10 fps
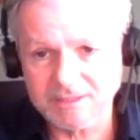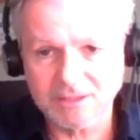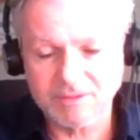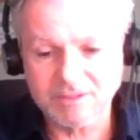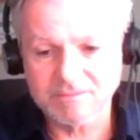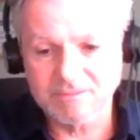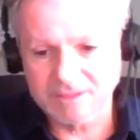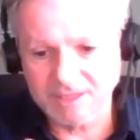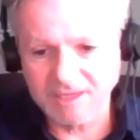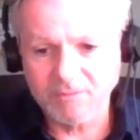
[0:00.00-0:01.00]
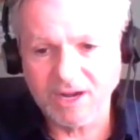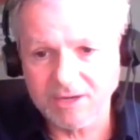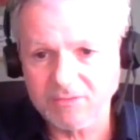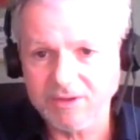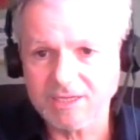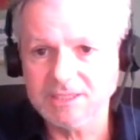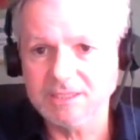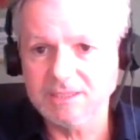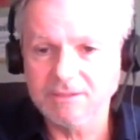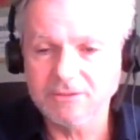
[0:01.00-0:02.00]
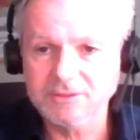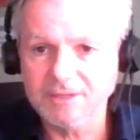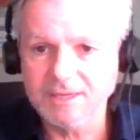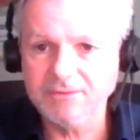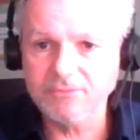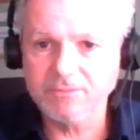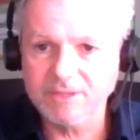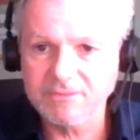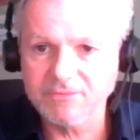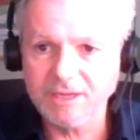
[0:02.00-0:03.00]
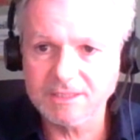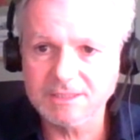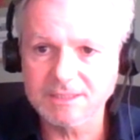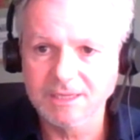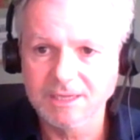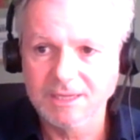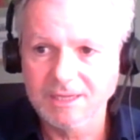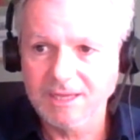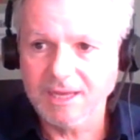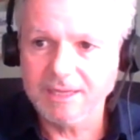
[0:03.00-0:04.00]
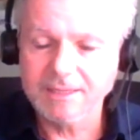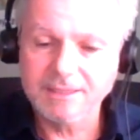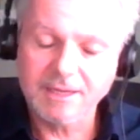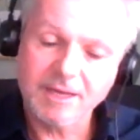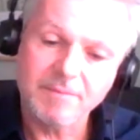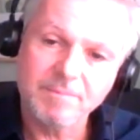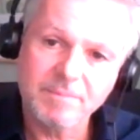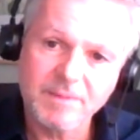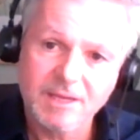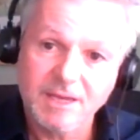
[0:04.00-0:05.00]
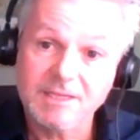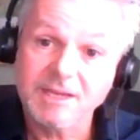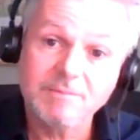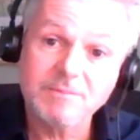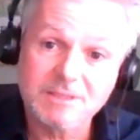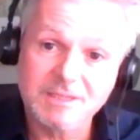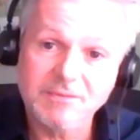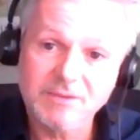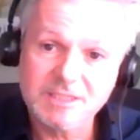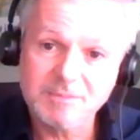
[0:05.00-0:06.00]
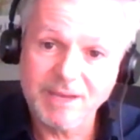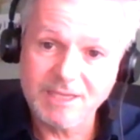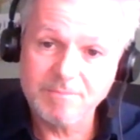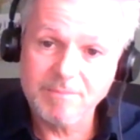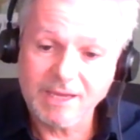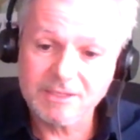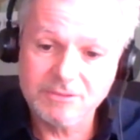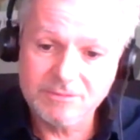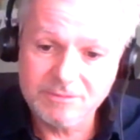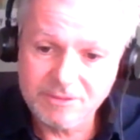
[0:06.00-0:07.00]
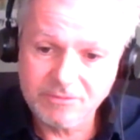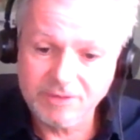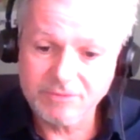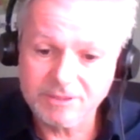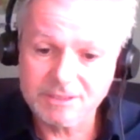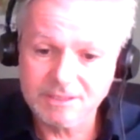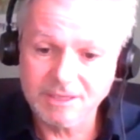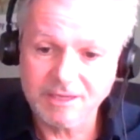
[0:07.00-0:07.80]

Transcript: So we're thinking more, how do we actually learn to live with floods? And at times giving space back to rivers.